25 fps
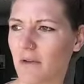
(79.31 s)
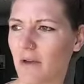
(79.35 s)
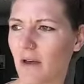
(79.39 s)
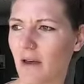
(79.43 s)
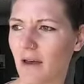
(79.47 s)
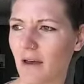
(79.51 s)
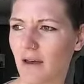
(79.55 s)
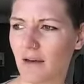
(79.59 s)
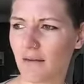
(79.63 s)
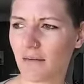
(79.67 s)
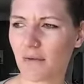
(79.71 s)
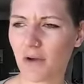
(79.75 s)

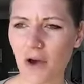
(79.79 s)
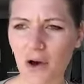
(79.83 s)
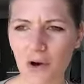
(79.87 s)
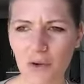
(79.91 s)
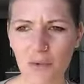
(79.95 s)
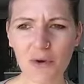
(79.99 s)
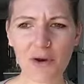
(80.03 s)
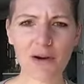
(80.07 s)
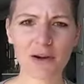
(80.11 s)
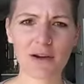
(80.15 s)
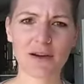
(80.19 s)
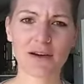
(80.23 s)
uh,
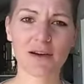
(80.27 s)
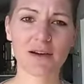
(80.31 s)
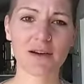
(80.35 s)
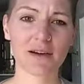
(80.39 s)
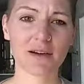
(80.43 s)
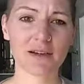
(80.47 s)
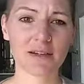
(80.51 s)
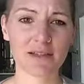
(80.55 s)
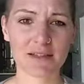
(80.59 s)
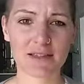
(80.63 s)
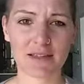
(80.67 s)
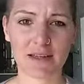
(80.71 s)

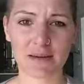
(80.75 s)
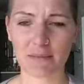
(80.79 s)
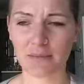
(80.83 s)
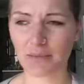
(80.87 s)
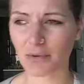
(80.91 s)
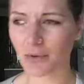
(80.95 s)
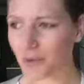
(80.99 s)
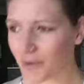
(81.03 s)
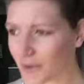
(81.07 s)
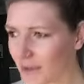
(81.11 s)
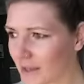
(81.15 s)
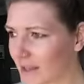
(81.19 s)
coworkers,
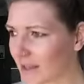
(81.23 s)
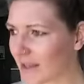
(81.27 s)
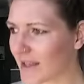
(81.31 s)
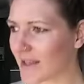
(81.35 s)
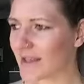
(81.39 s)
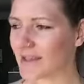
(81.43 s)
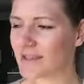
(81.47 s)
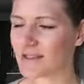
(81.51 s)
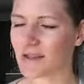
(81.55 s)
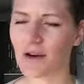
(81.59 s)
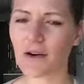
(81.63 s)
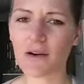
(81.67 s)

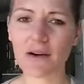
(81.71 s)
employees,